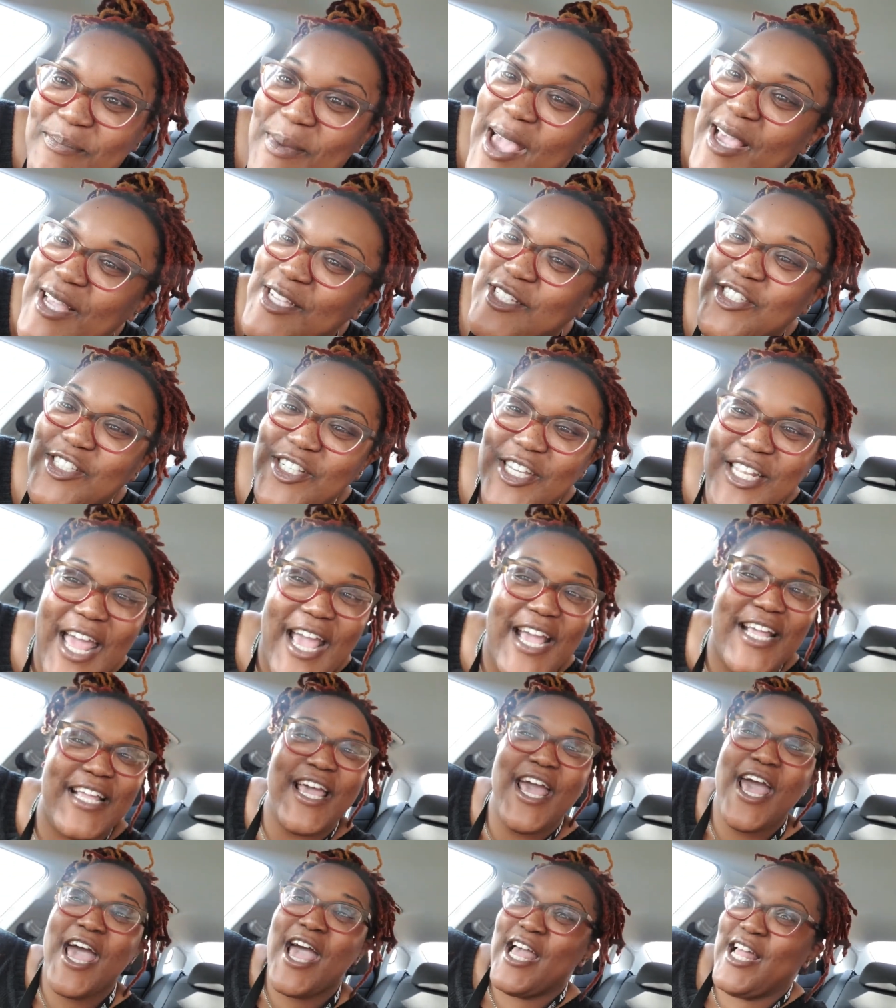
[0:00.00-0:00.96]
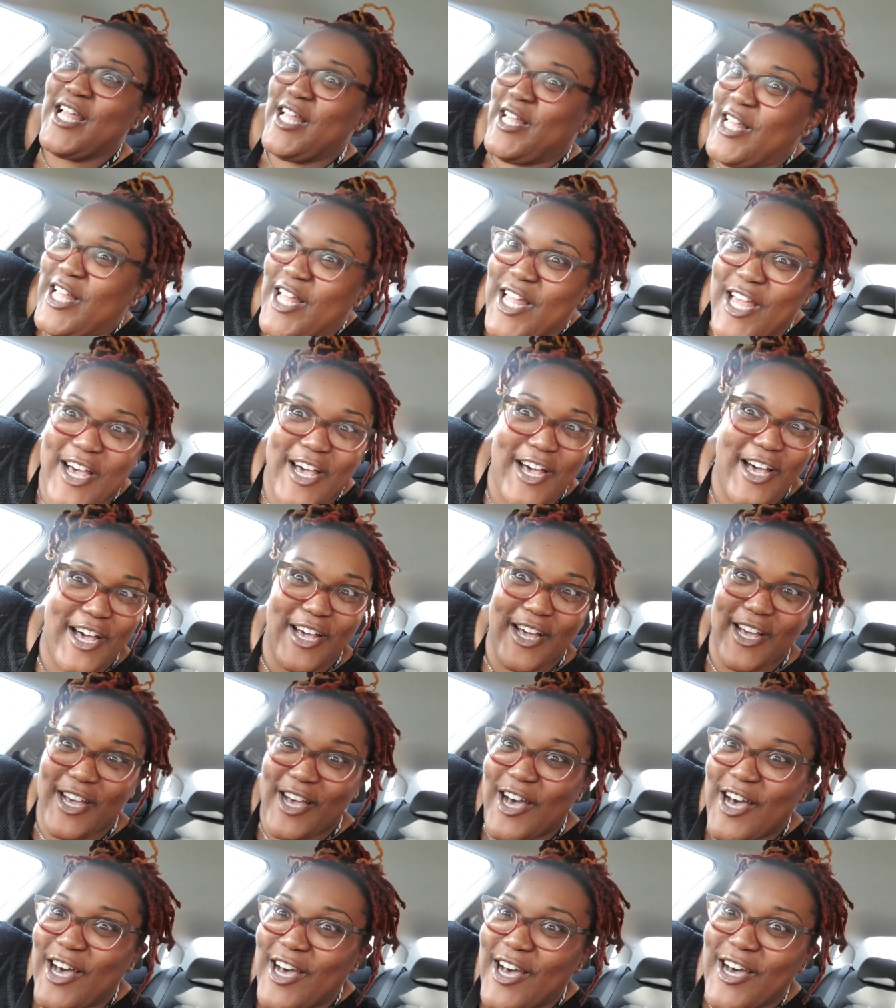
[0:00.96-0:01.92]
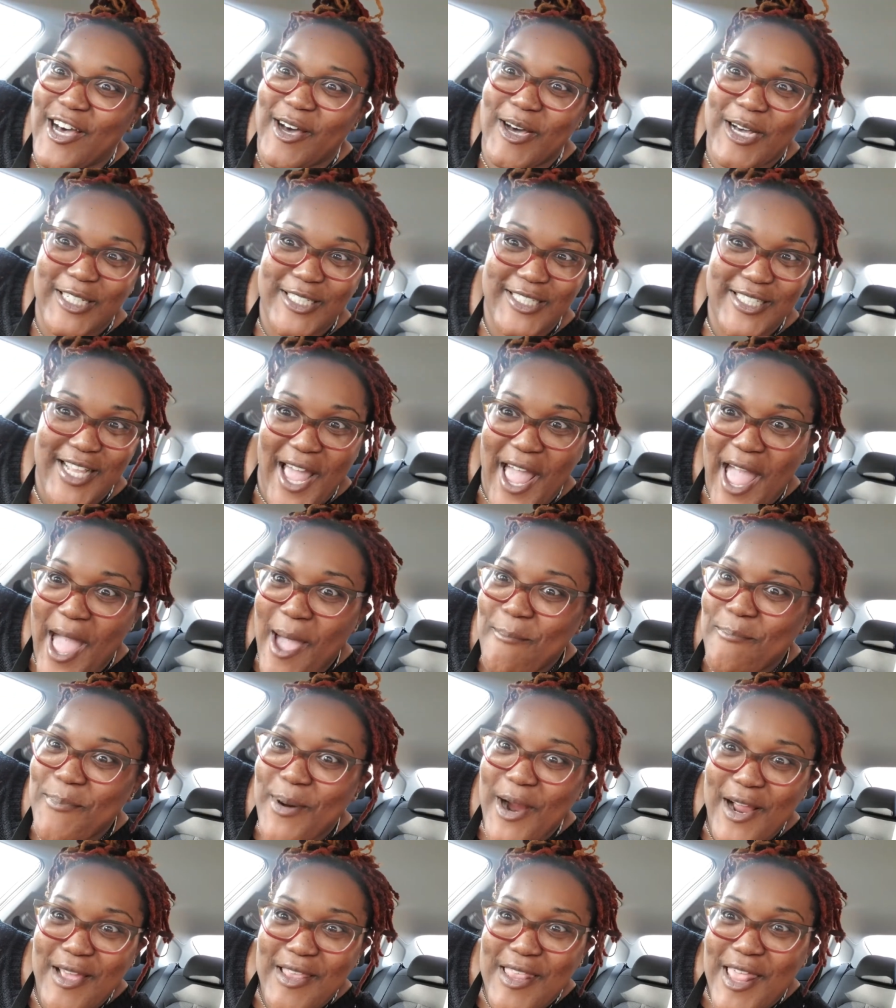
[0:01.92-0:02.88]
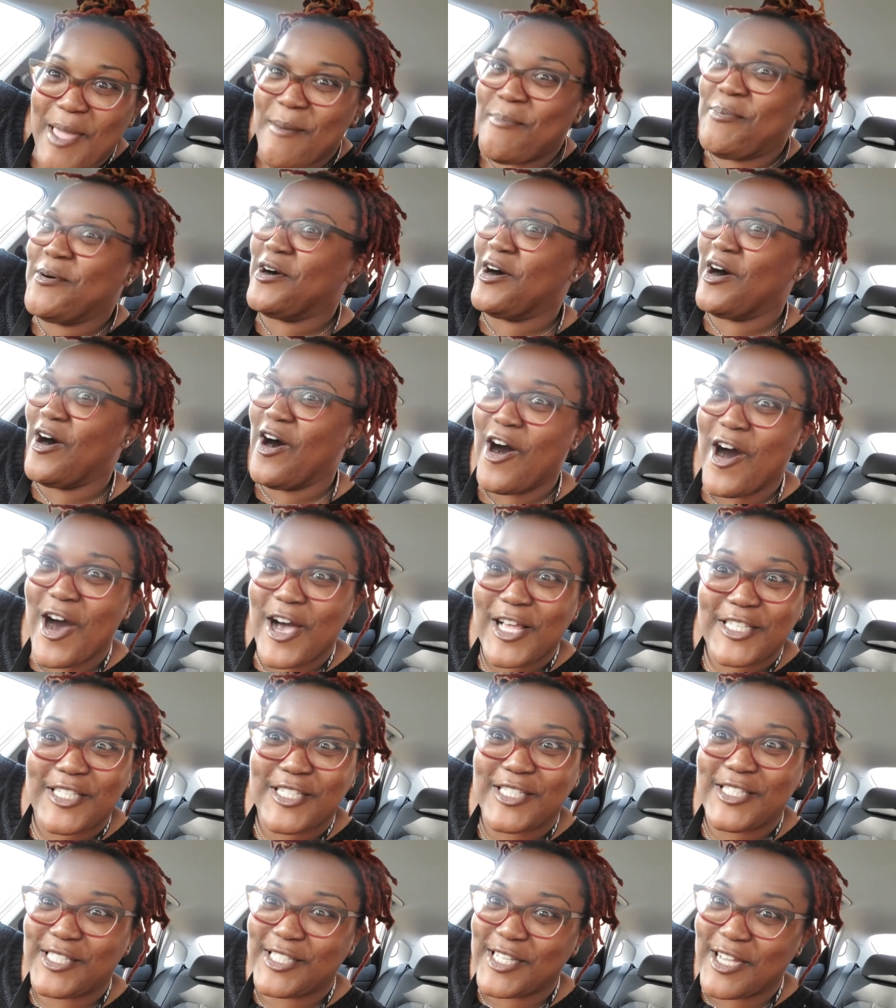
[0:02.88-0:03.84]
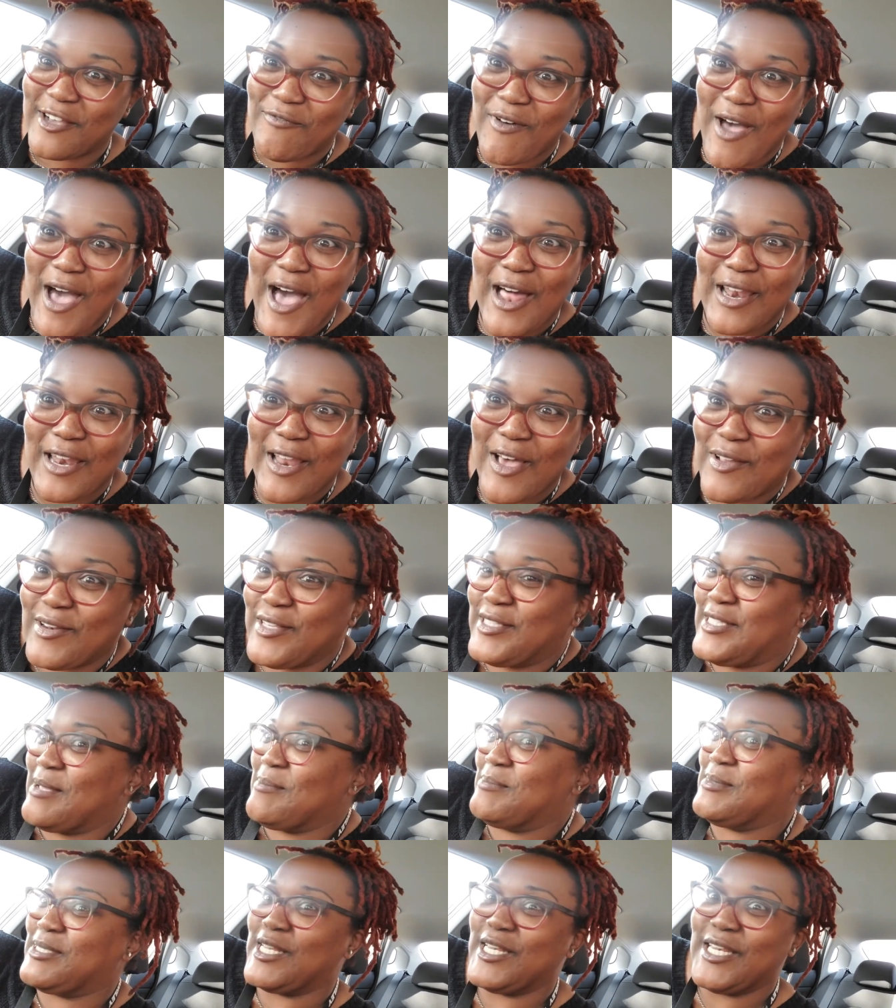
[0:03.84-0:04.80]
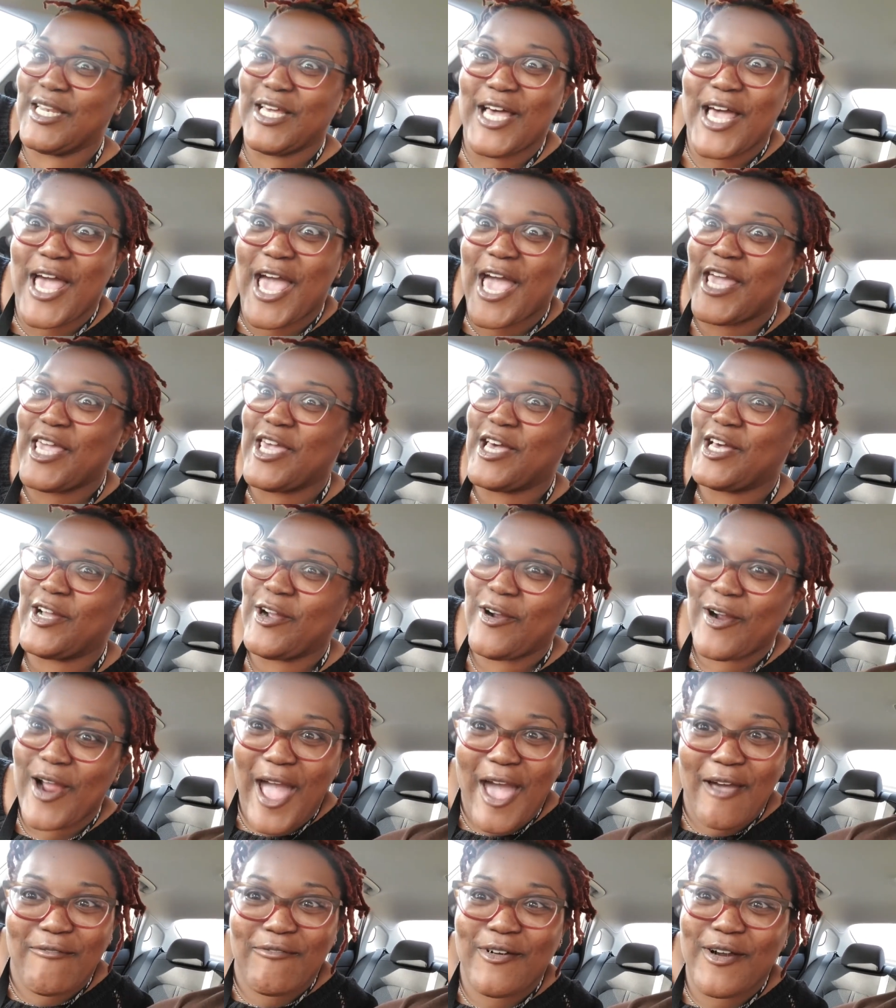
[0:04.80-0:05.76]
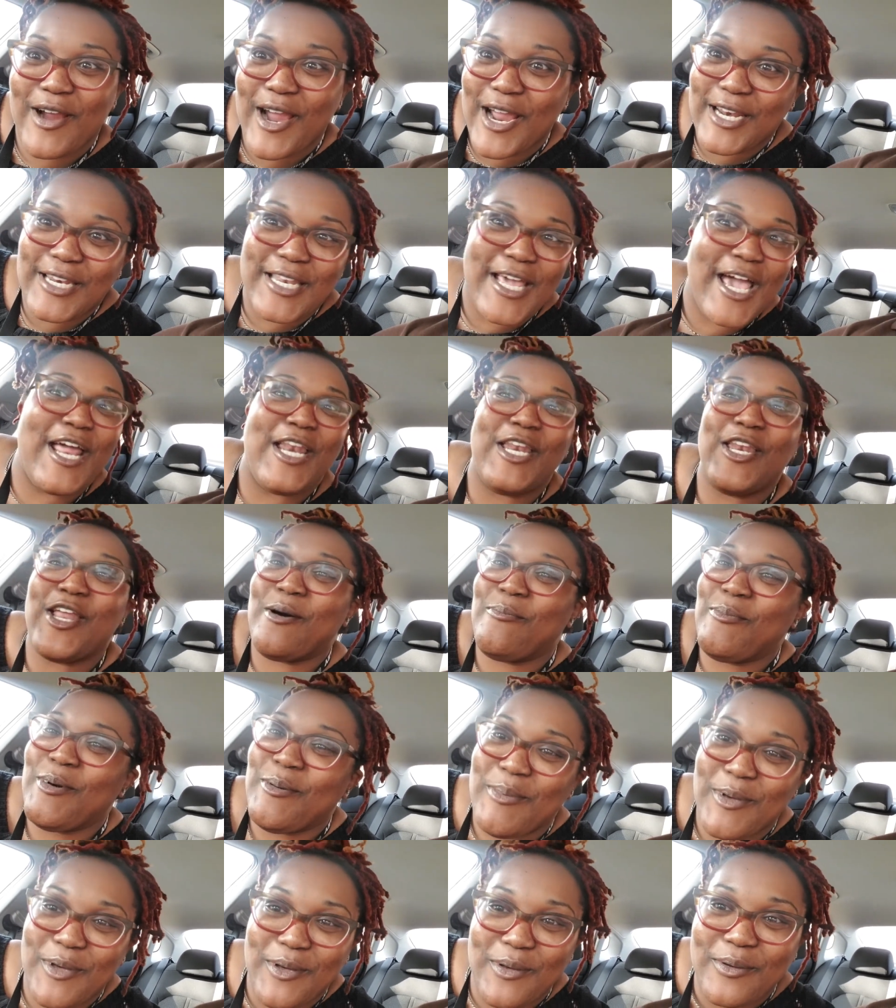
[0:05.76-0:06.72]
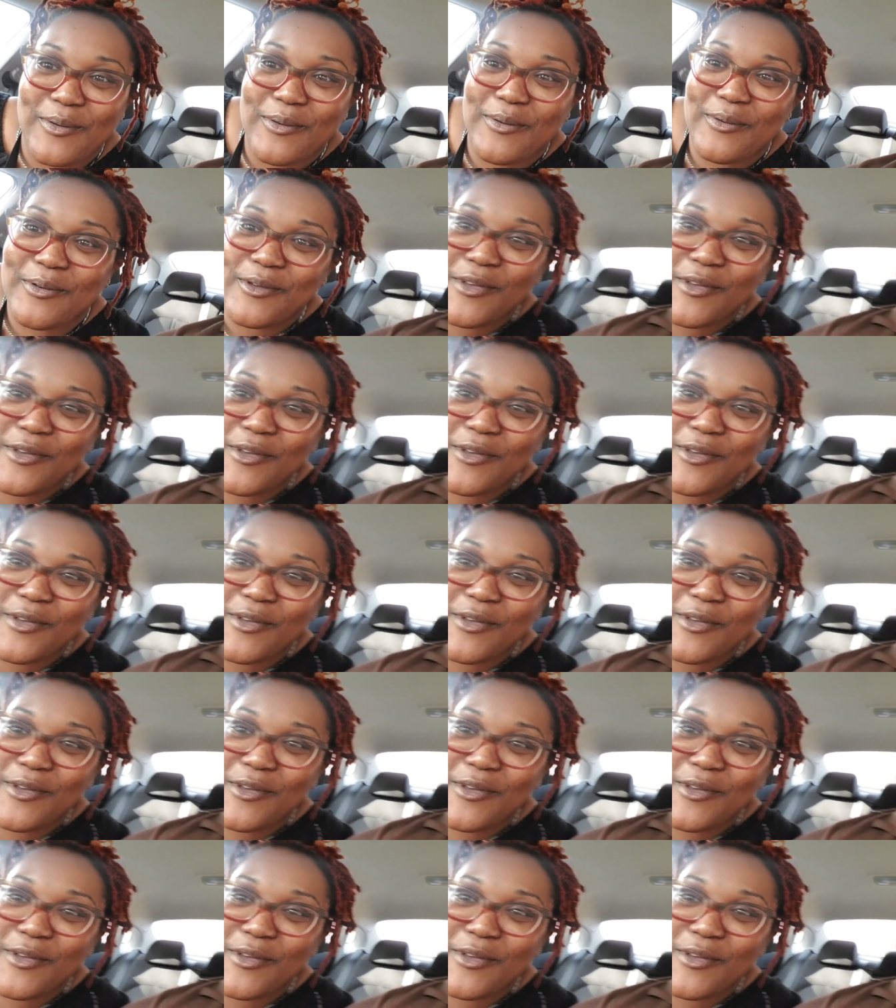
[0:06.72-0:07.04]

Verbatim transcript: making sure they uh, uh, uh, say happy birthday, put hearts and stuff all on it. Tell me some love, you, have a great day, no boo boo,